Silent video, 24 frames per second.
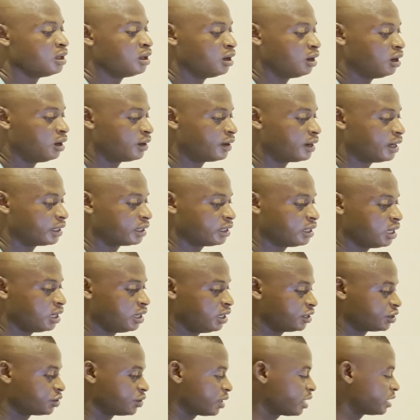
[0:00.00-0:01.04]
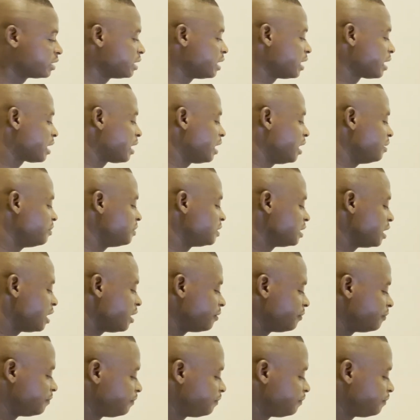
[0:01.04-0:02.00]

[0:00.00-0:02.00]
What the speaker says: All right, now let's look at eclampsia.